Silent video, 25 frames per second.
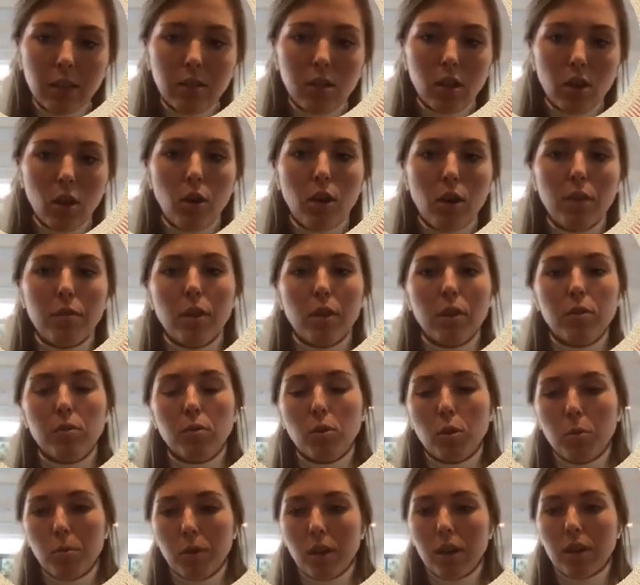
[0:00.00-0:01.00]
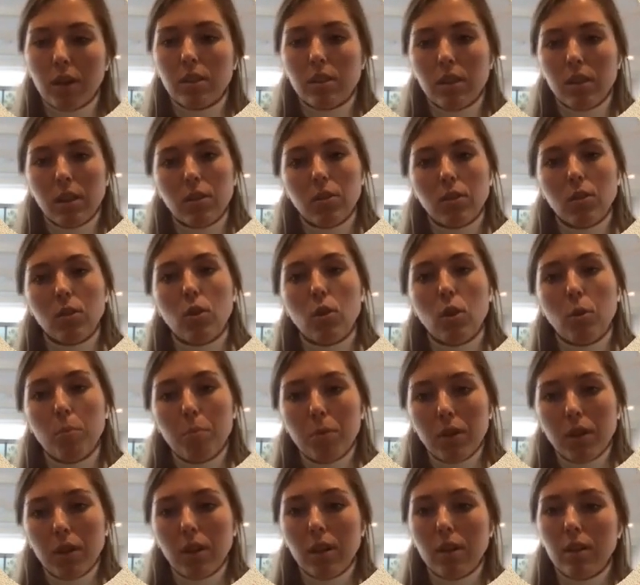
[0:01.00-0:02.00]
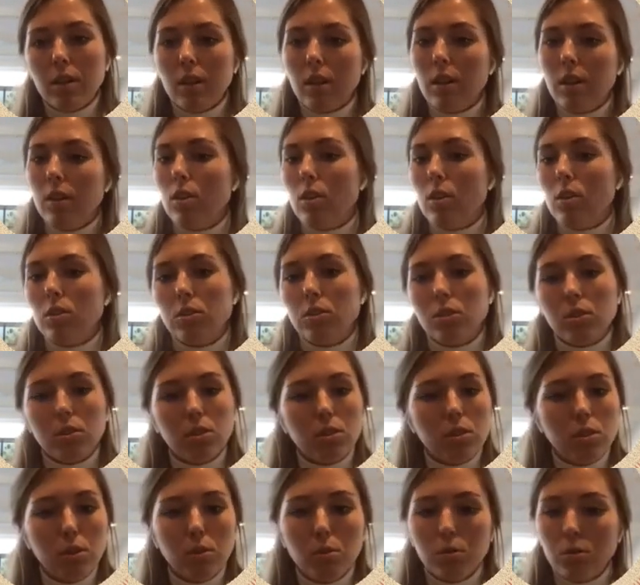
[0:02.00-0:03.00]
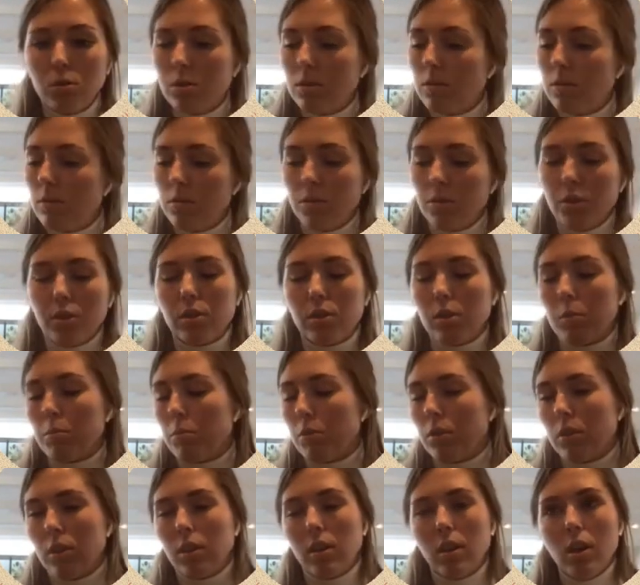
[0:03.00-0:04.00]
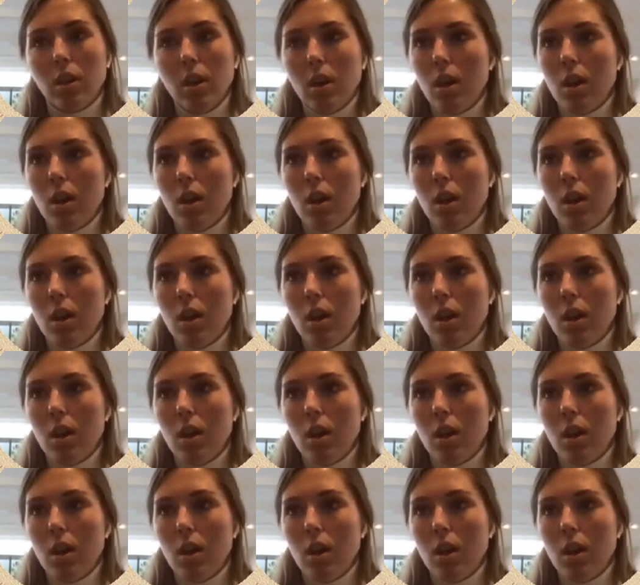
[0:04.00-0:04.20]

So if it's from an external company, they just use, for example, the